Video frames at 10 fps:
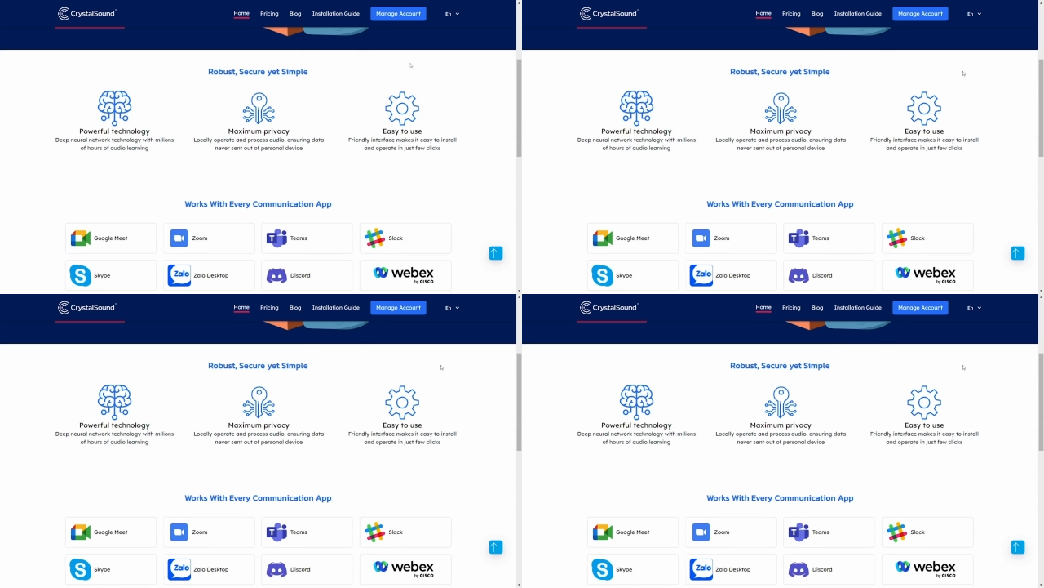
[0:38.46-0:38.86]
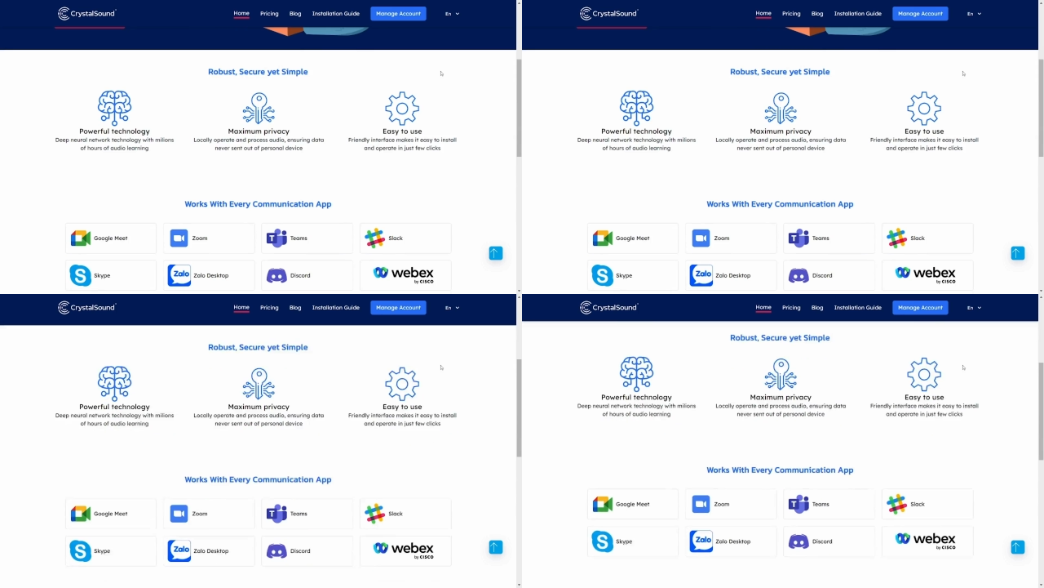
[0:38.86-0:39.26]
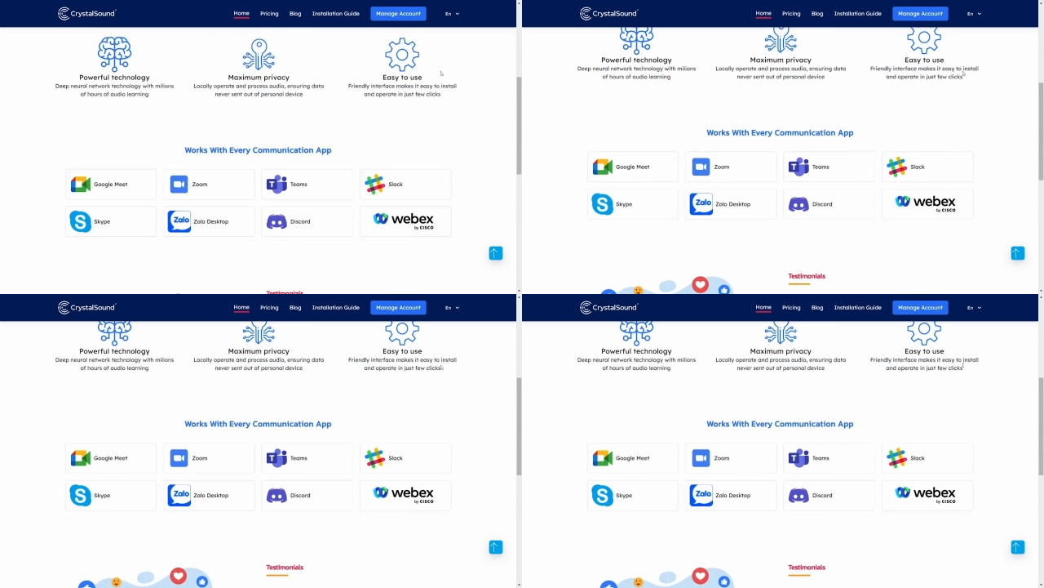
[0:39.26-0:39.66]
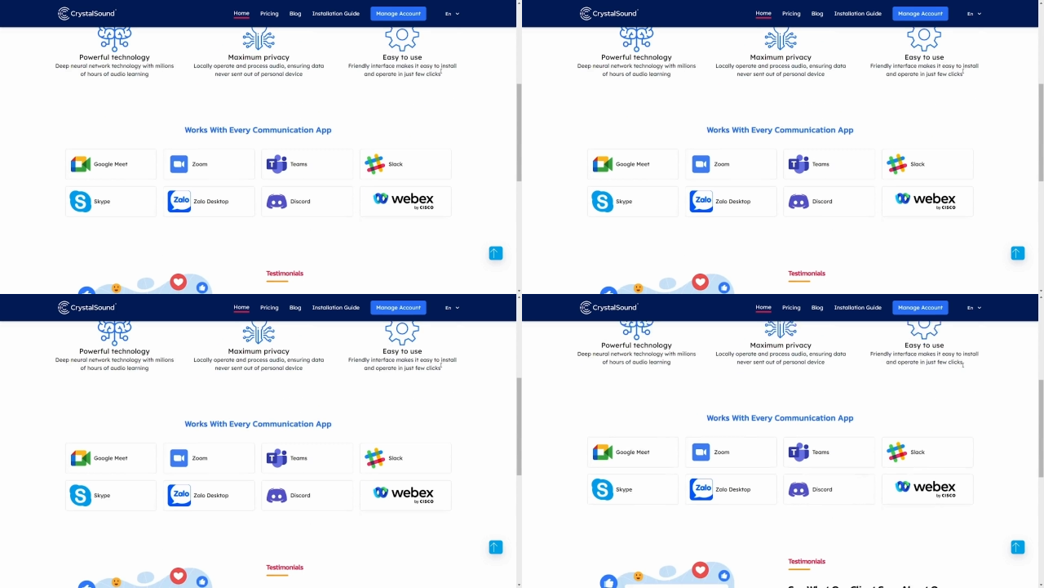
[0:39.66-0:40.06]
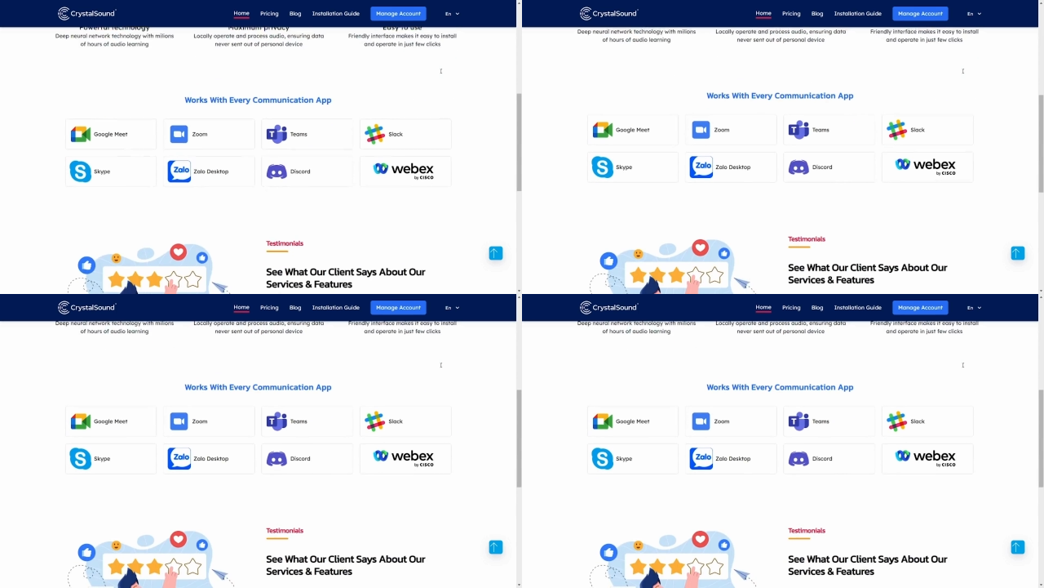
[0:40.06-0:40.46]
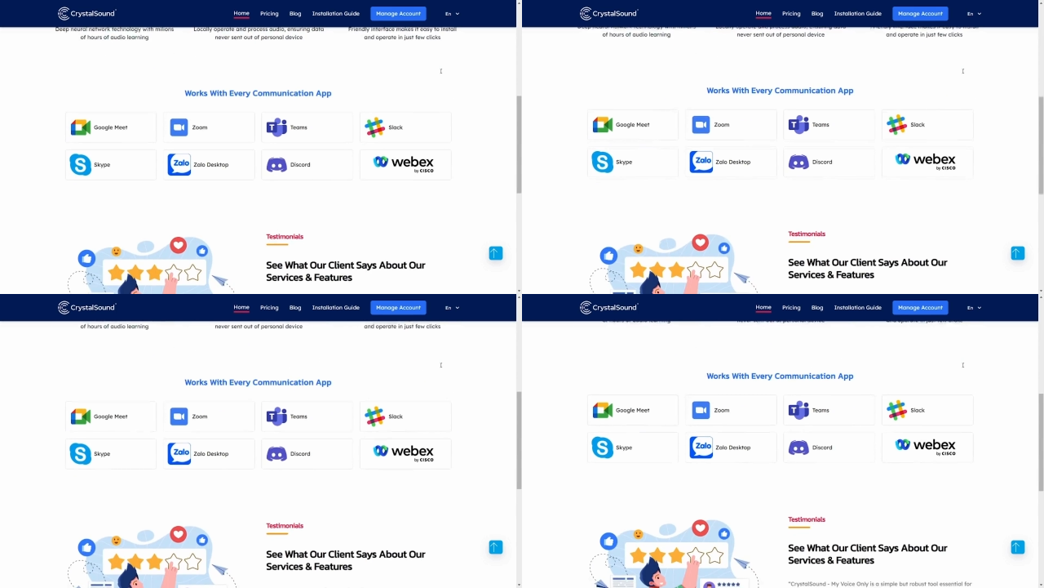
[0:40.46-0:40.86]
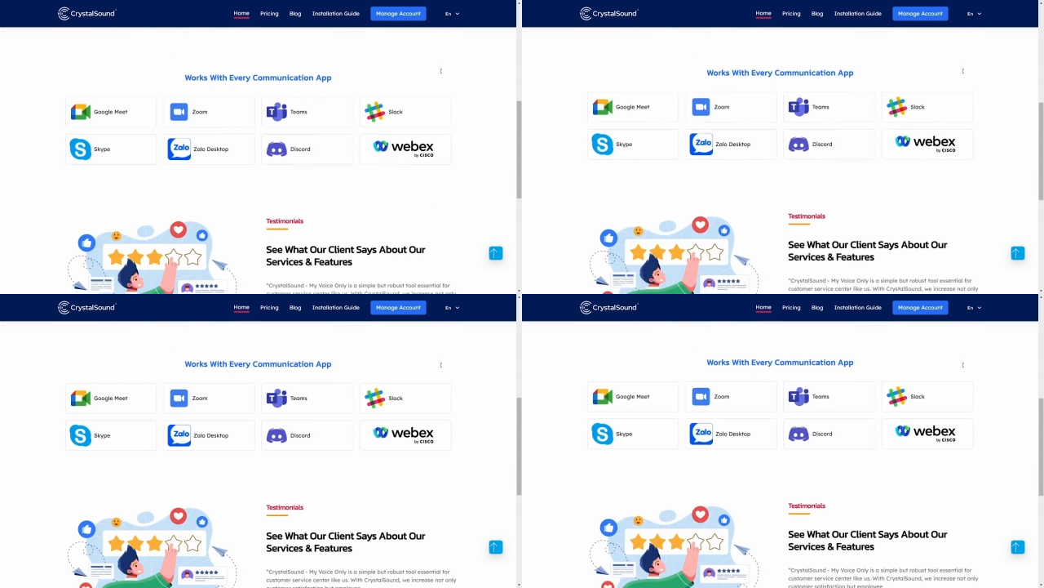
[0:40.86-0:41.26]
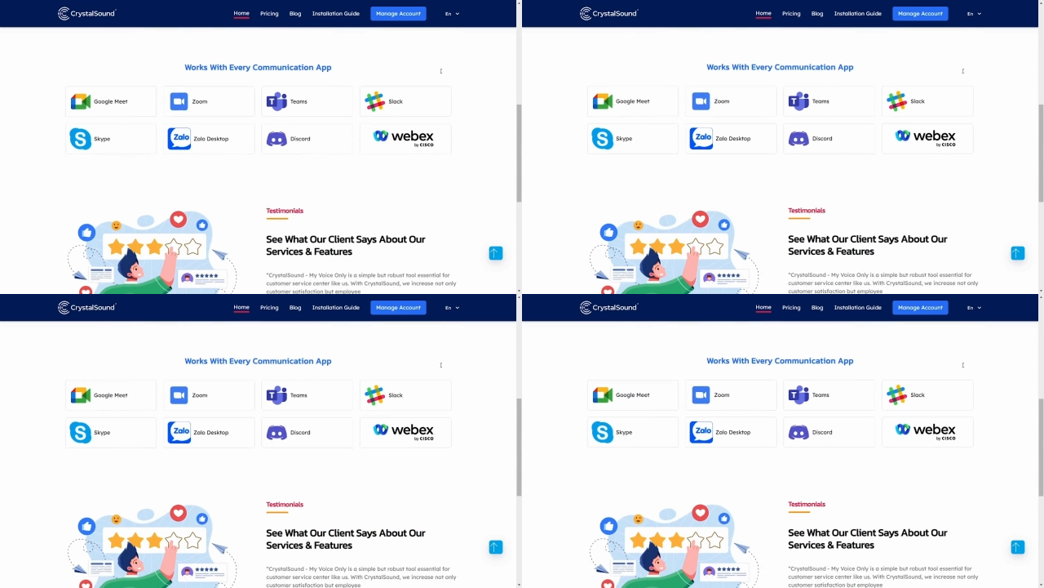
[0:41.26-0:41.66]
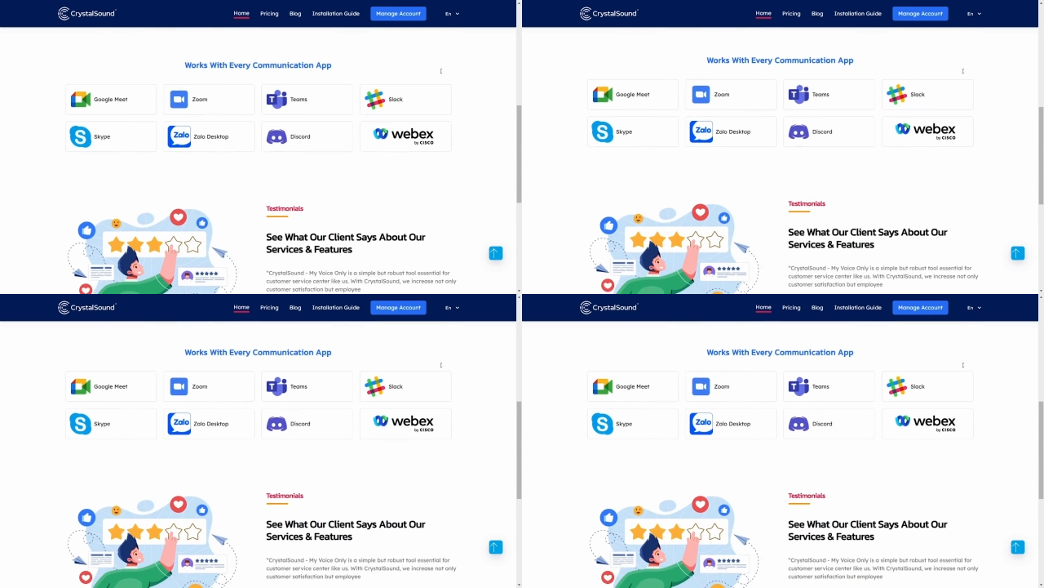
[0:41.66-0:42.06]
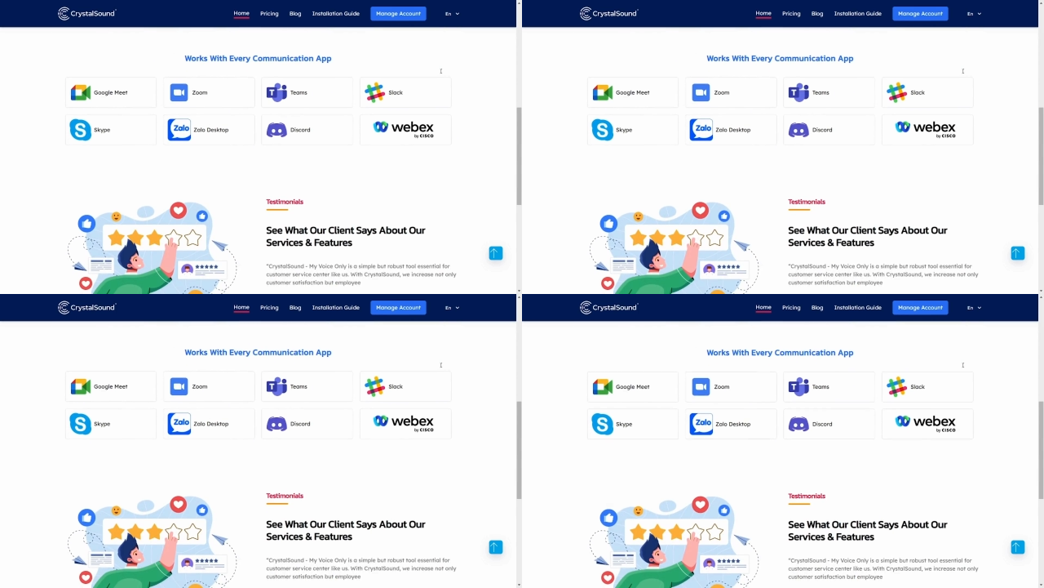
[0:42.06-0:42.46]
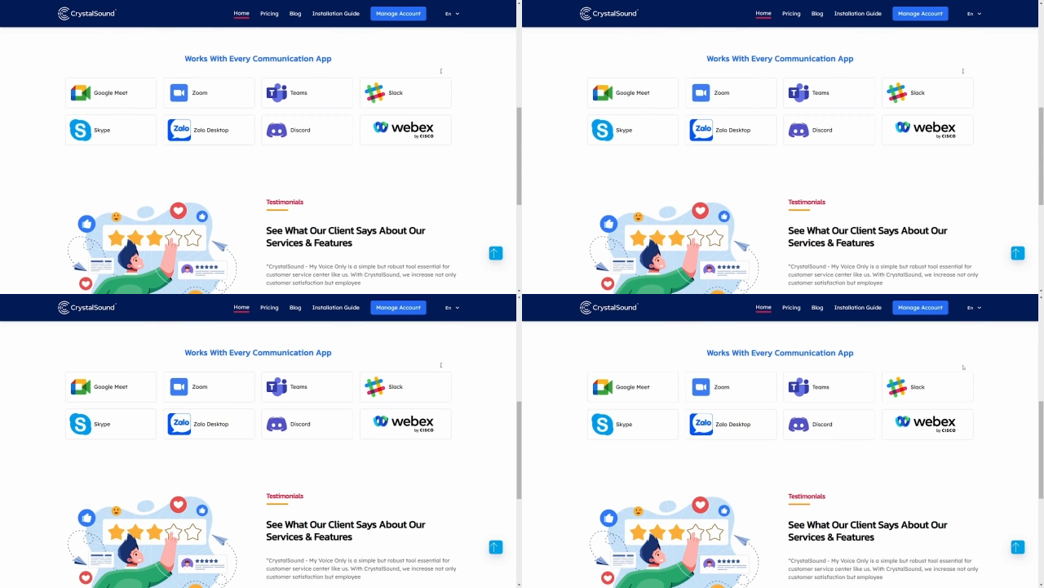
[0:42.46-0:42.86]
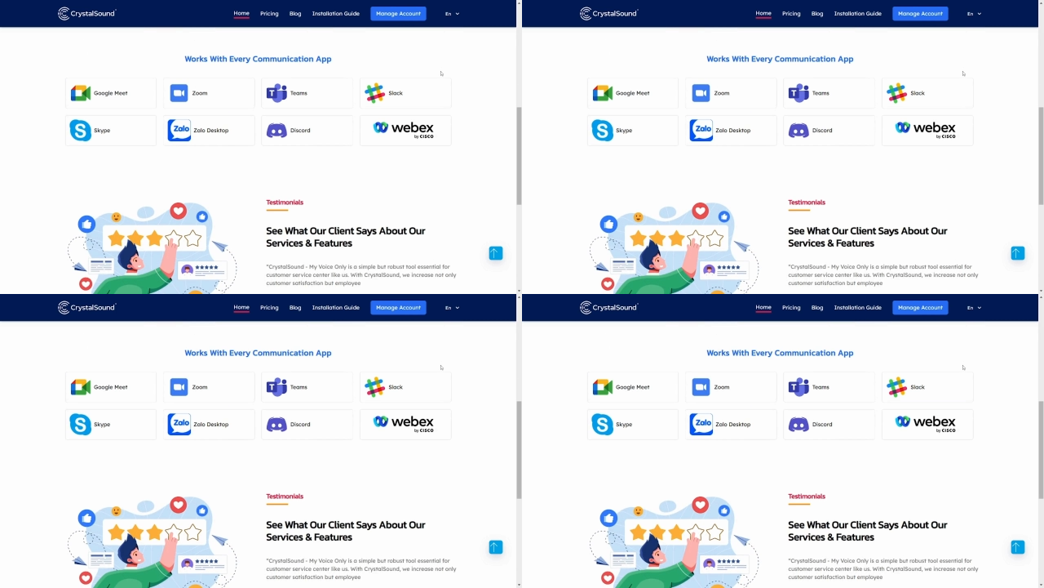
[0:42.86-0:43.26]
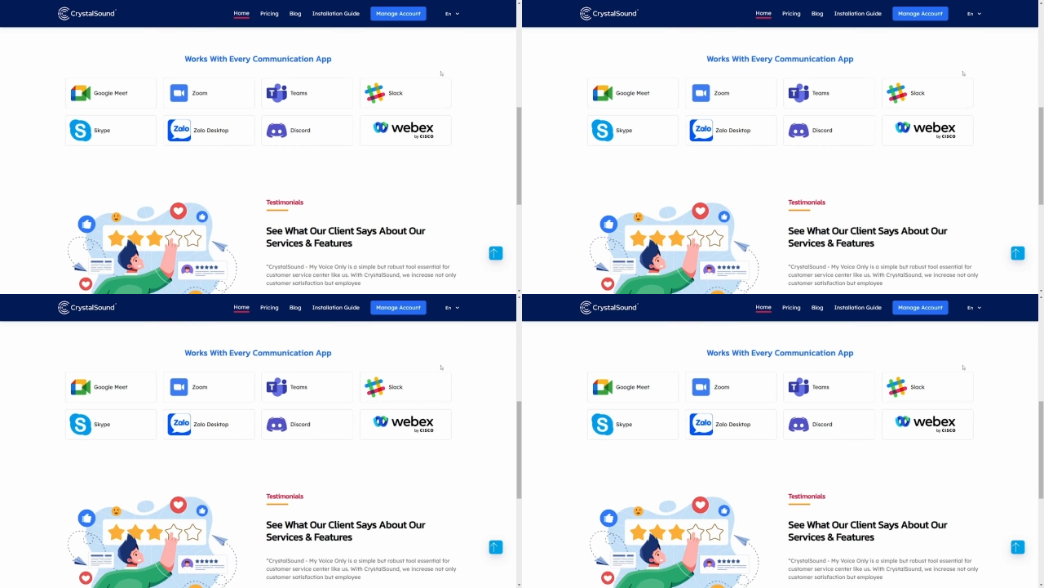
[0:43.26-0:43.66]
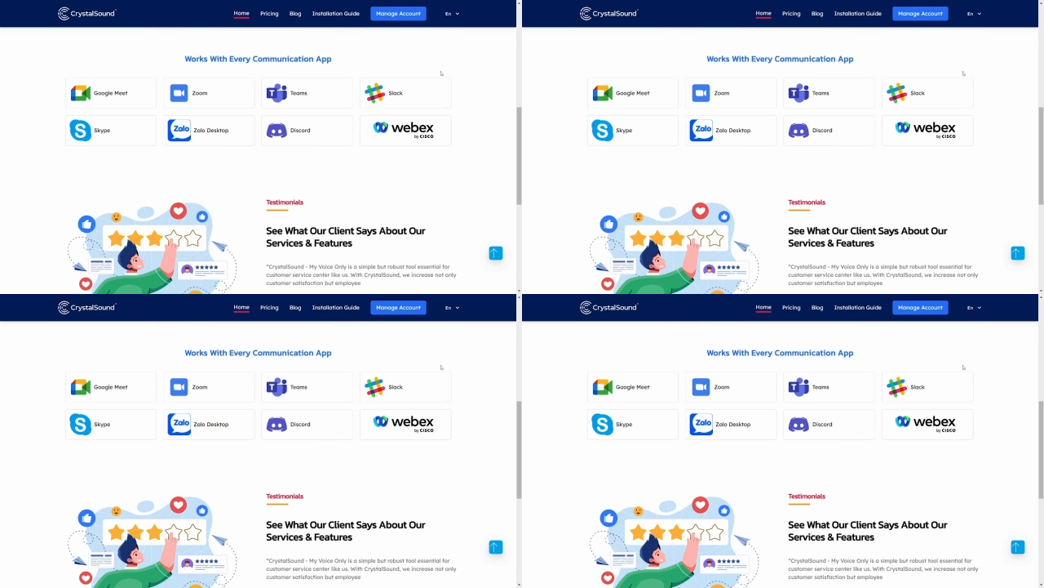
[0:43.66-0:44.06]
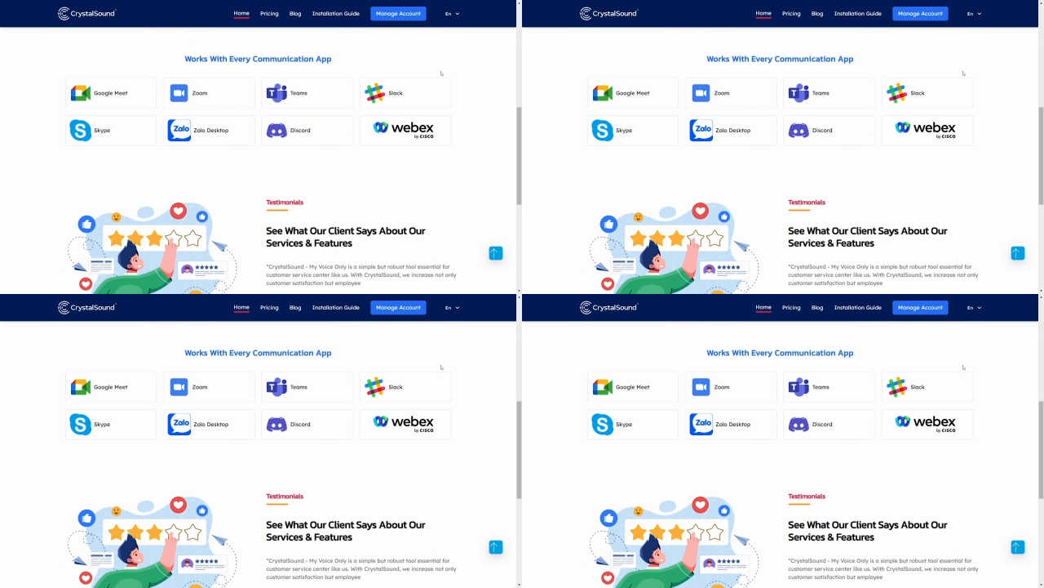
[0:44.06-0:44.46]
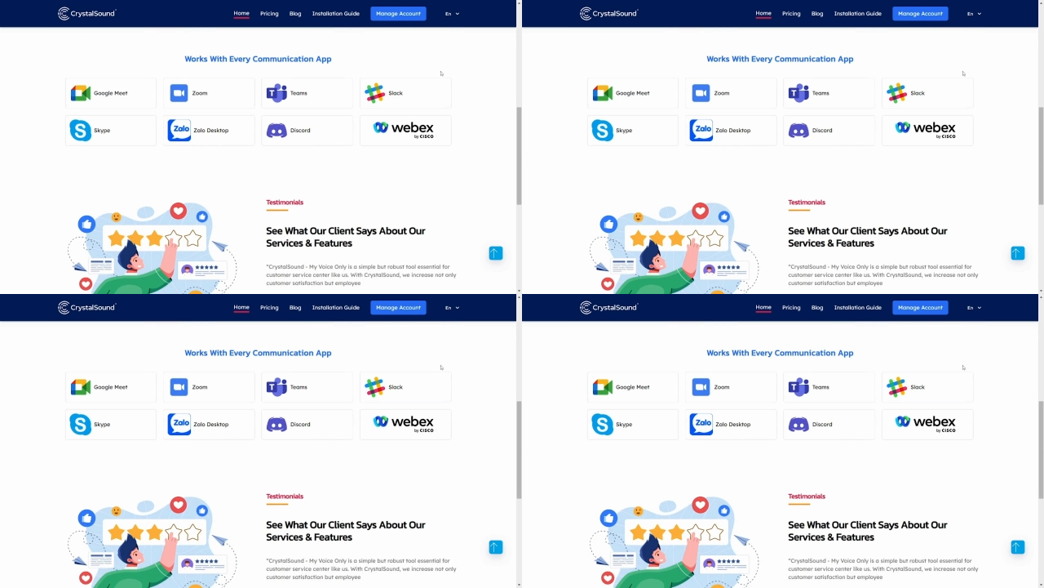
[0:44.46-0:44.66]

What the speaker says: No face is visible, so there are no lips to read.